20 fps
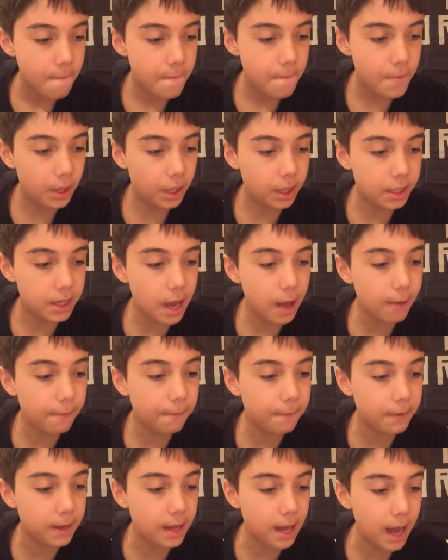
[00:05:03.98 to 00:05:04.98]

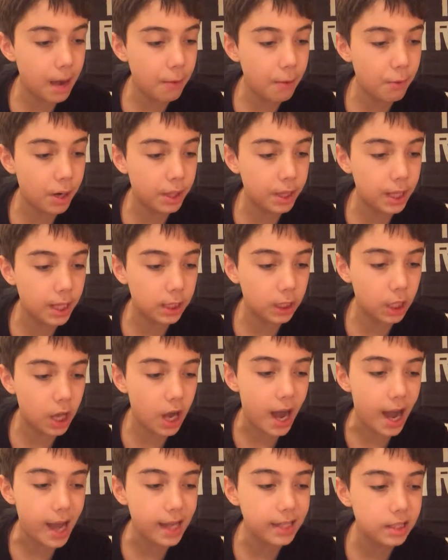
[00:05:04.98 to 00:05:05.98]
Philadelphia, where they
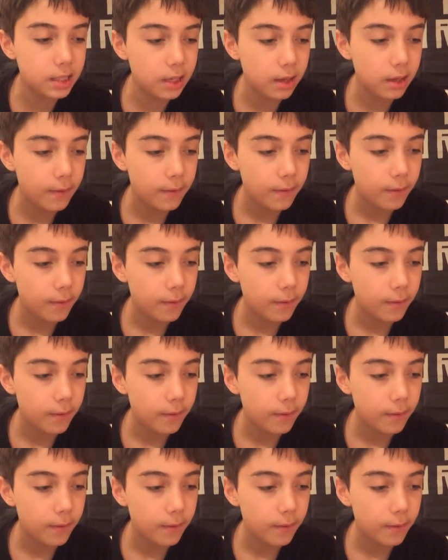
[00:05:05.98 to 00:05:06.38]
lost.